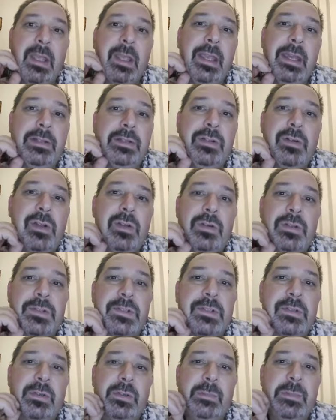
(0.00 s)
And you can
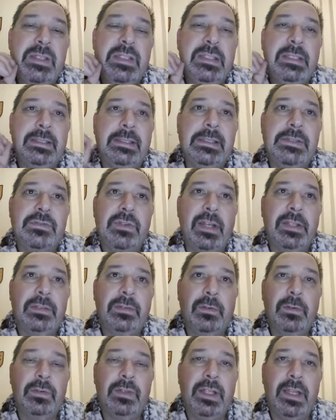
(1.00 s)
also immediately try
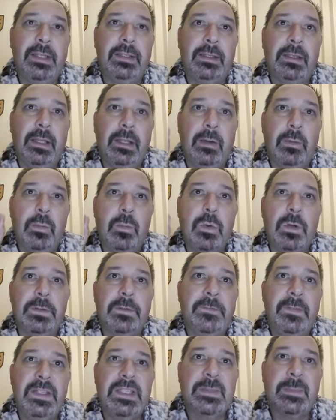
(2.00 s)
to connect, like, what
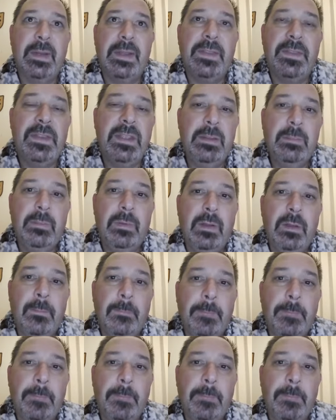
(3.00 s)
fits my theme,